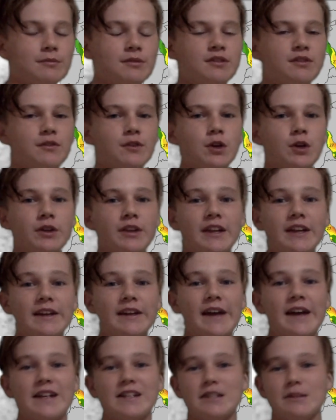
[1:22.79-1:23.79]
Pacific or the
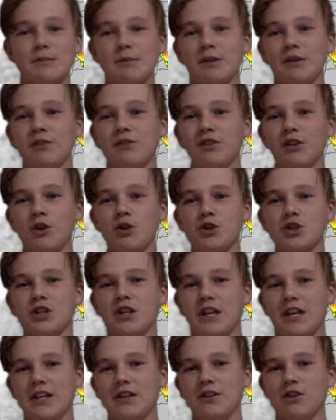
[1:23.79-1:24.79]
Atlantic because the ocean
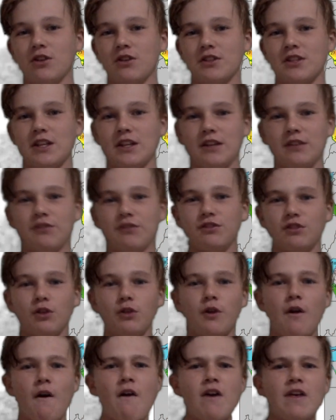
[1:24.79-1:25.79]
heat content is
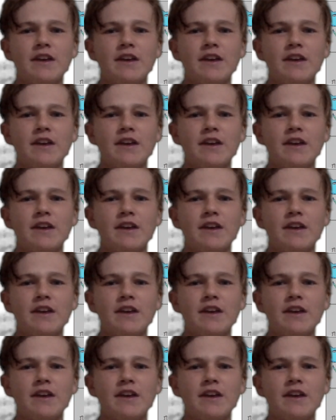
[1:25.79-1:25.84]
so